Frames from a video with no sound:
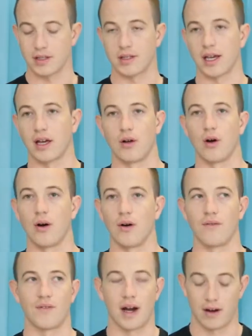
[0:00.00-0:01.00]
It's like
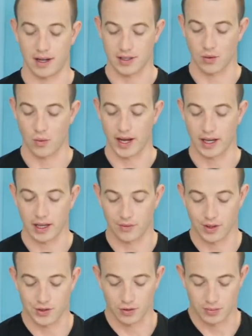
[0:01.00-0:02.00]
a Fire and Ice awakening
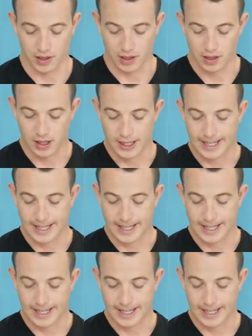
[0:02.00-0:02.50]
ritual, but